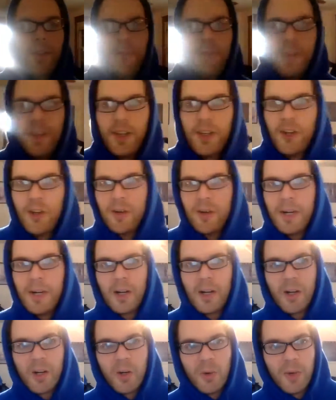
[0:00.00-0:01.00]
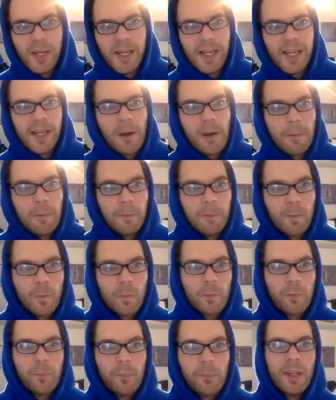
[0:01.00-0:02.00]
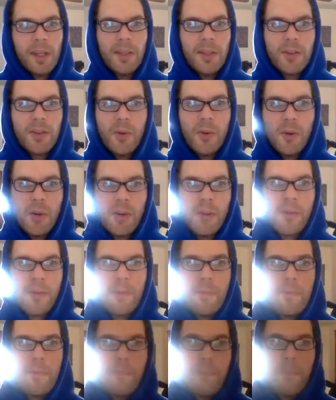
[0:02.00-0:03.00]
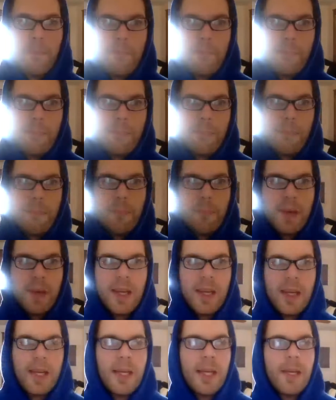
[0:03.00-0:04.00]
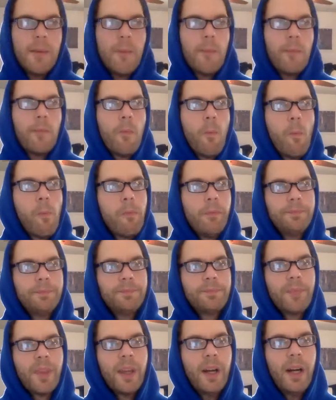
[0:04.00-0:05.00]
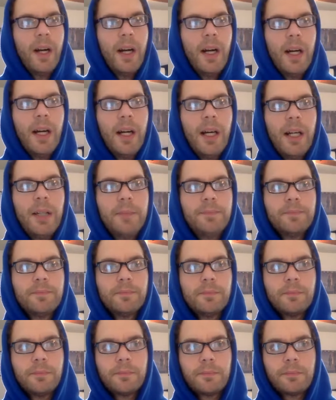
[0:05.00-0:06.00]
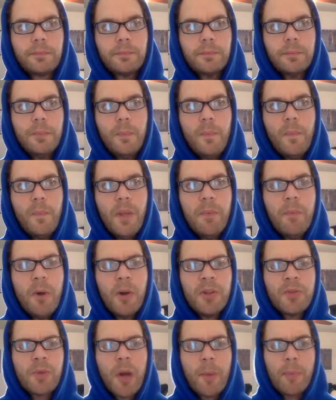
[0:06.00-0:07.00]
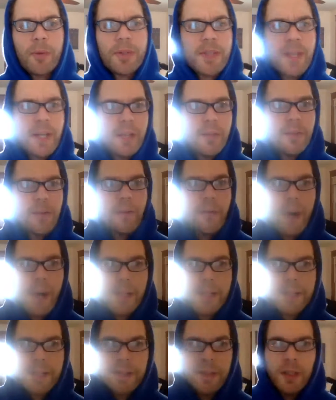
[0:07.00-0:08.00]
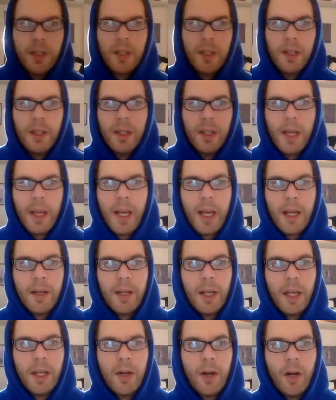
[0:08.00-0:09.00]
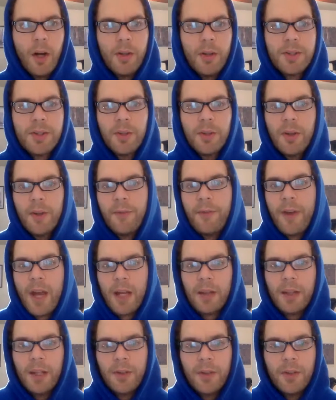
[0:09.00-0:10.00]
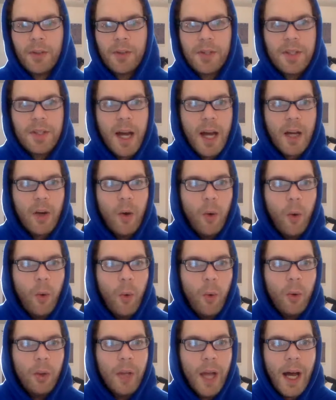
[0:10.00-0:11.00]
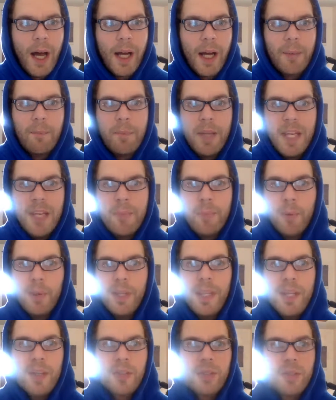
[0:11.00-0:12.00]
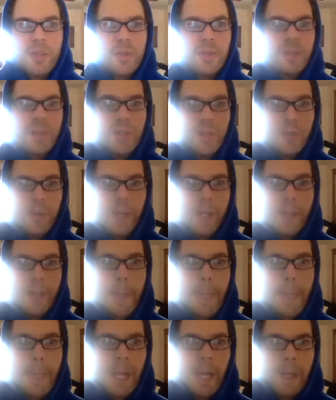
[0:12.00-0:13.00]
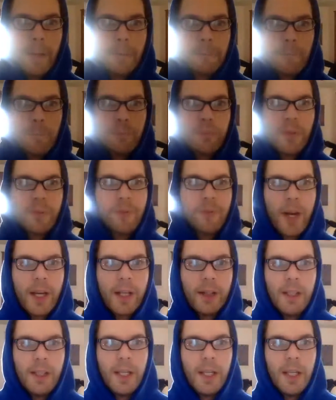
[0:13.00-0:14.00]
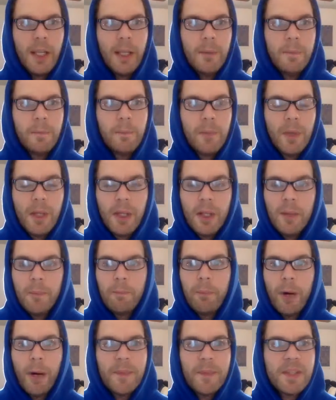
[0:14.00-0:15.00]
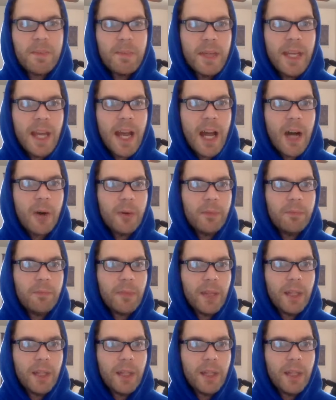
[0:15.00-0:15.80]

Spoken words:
video about Queen is going to be uh, most representative of us, and also the fact that there's not a whole lot of people here to do it, and frankly it bums me out.